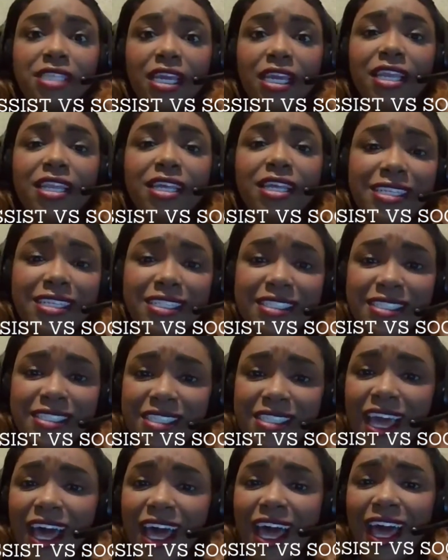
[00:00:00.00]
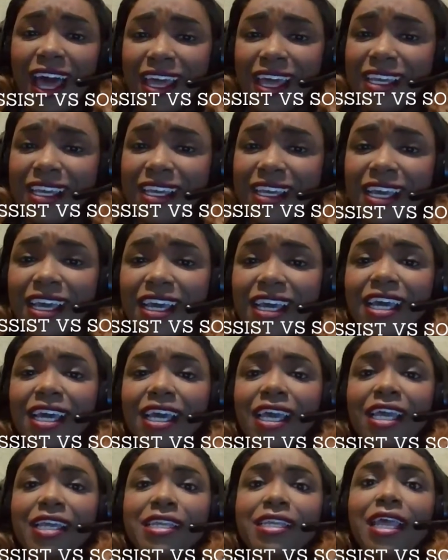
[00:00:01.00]
dating this guy,
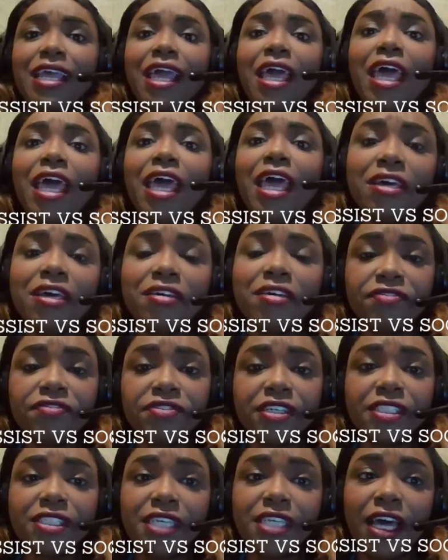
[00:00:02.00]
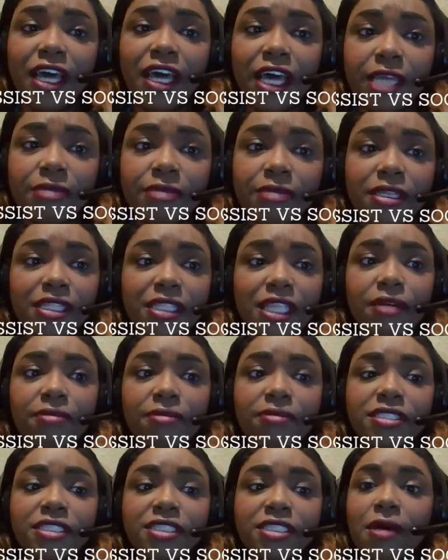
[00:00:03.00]
and every time that that
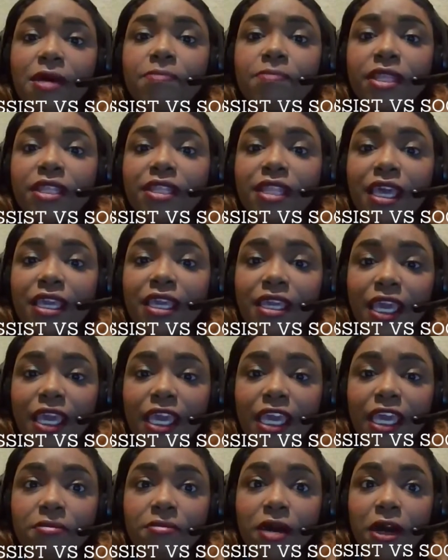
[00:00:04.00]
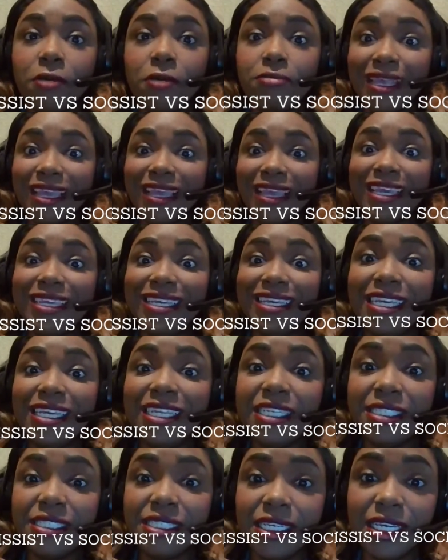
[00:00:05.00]
was something that came up that
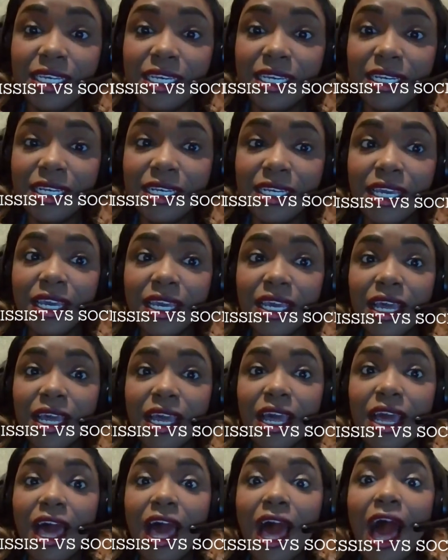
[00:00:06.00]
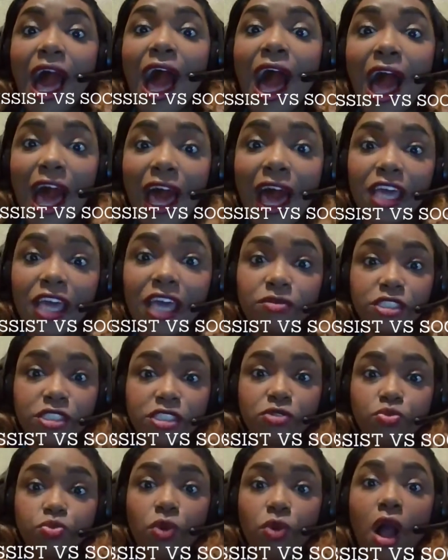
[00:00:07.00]
he did, I
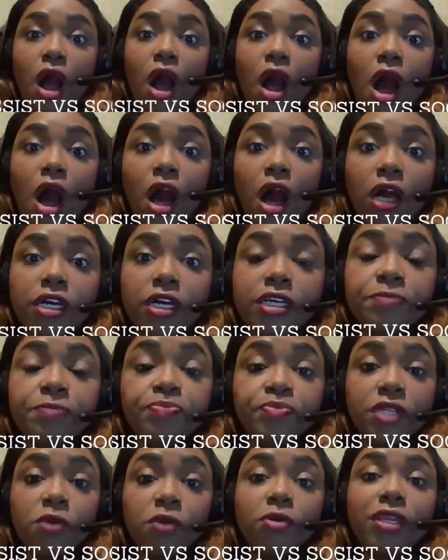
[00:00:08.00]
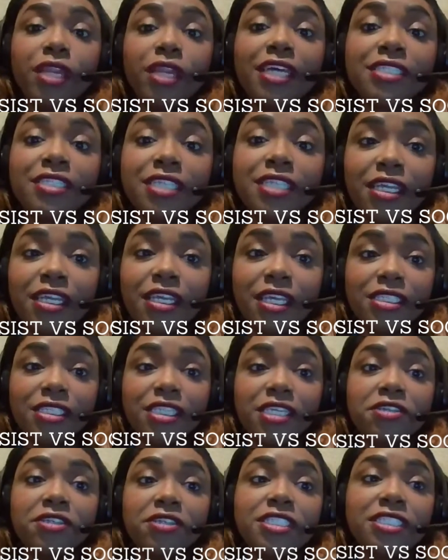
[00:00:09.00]
was wrong. And when I say this,
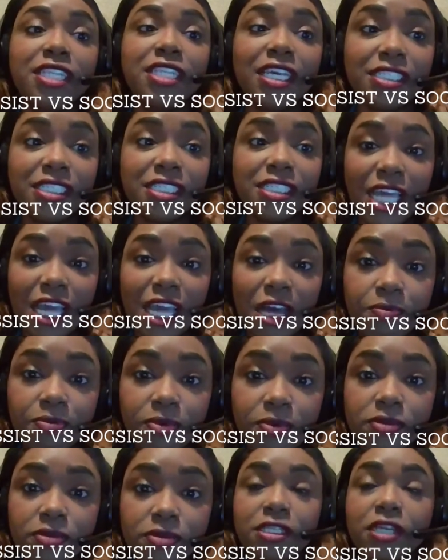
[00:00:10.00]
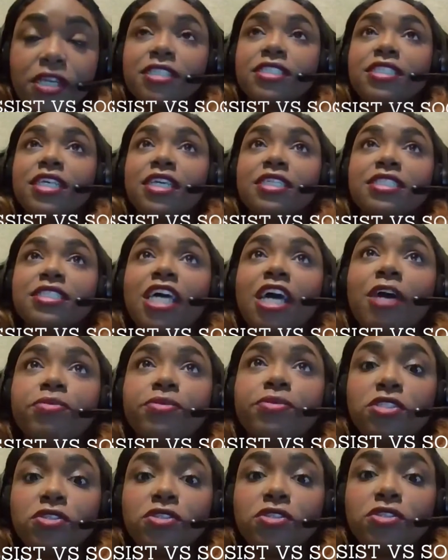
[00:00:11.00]
here's an example. There's an
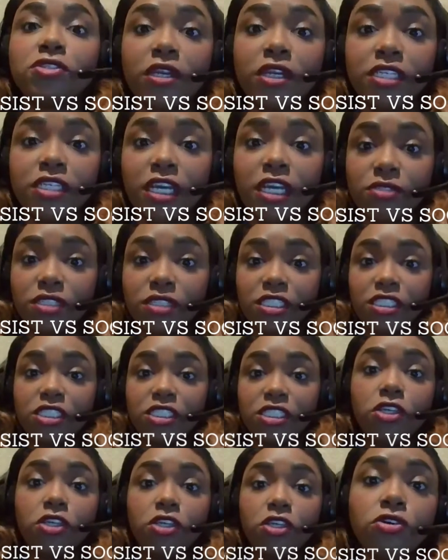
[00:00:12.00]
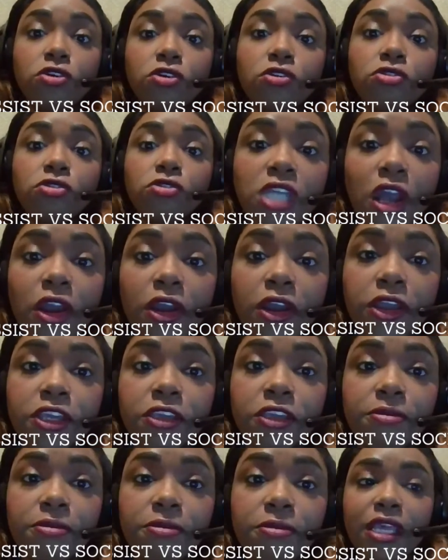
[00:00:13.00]
example to where there was this huge
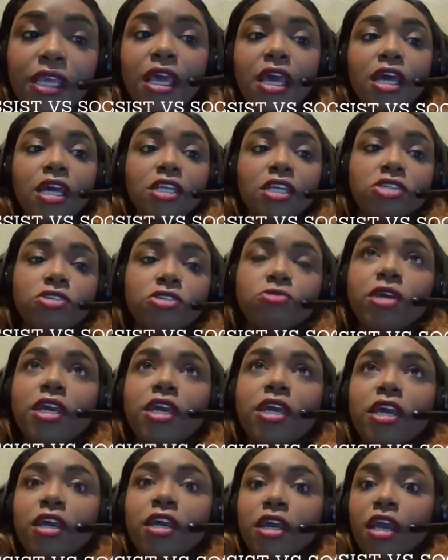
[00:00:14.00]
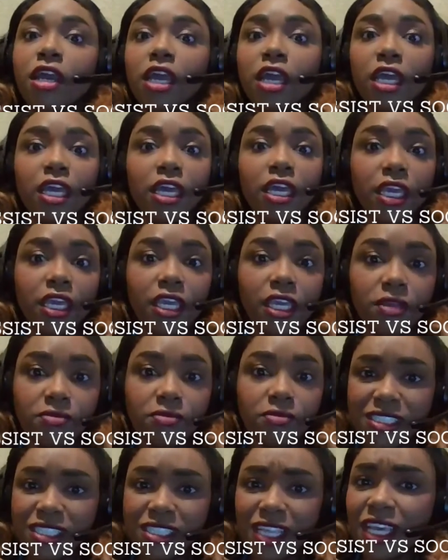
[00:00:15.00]
argument to where he
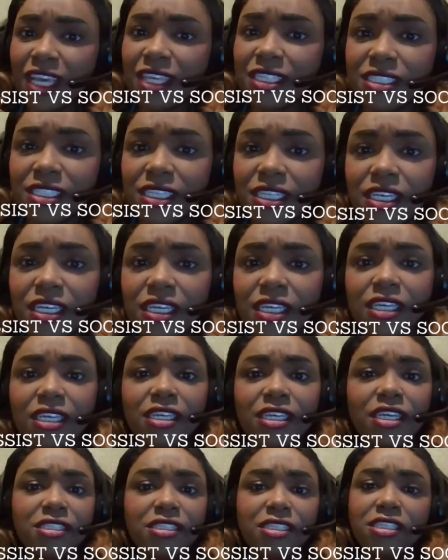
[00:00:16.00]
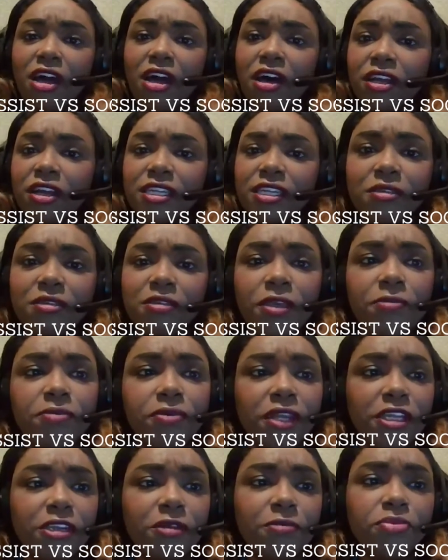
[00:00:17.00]
was texting and talking to people
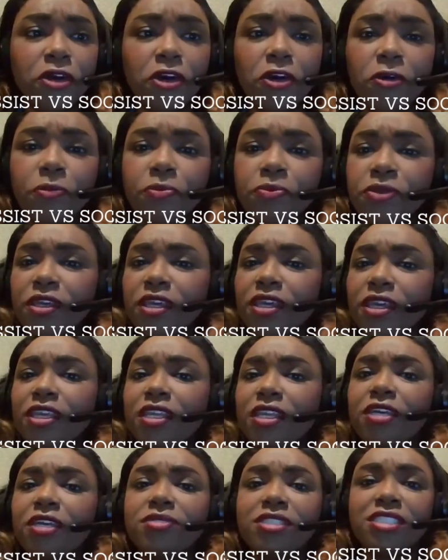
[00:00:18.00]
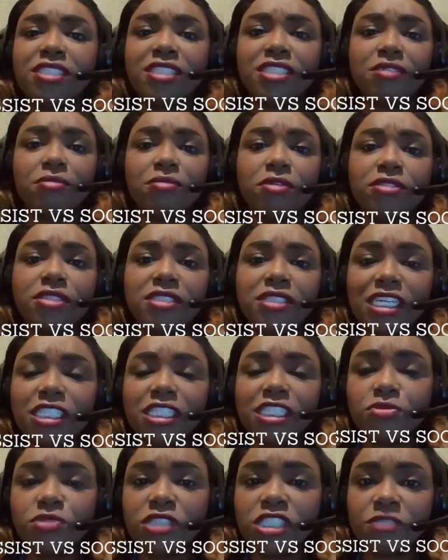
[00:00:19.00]
inappropriate. It was just the most
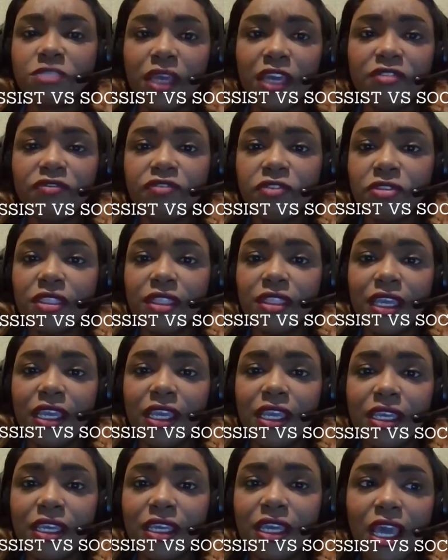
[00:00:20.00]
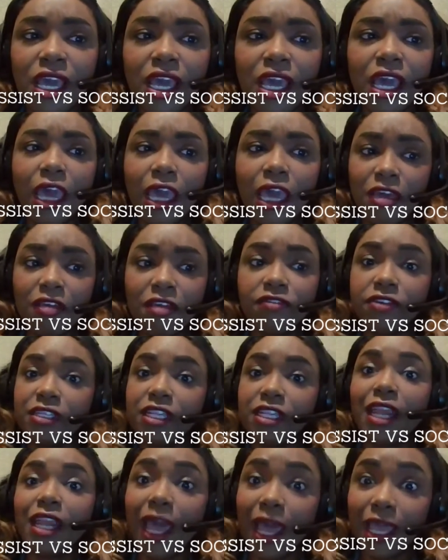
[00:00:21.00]
disrespectful thing ever
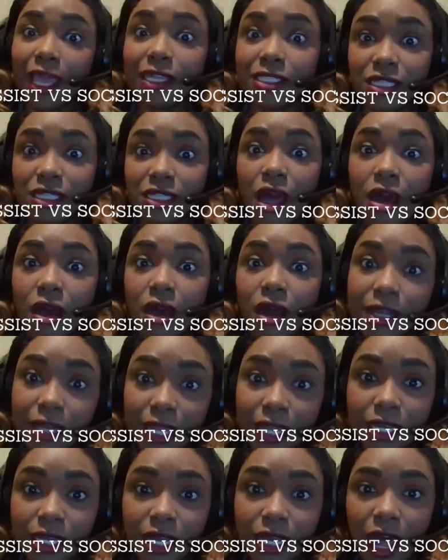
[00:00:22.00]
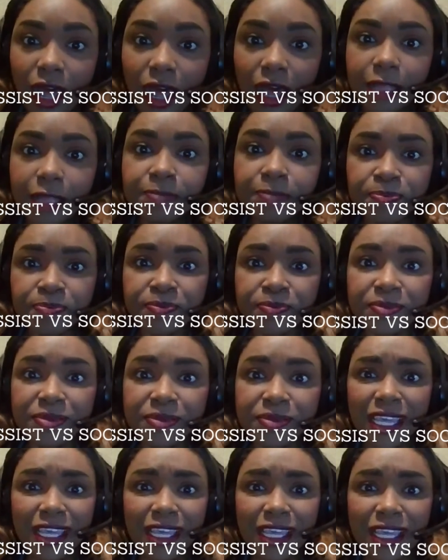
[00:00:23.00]
that I saw and I caught.
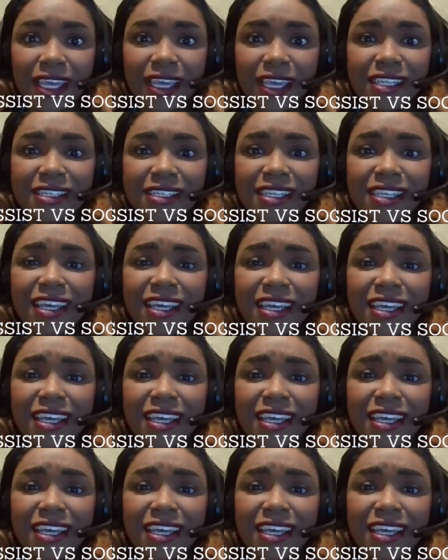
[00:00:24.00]
And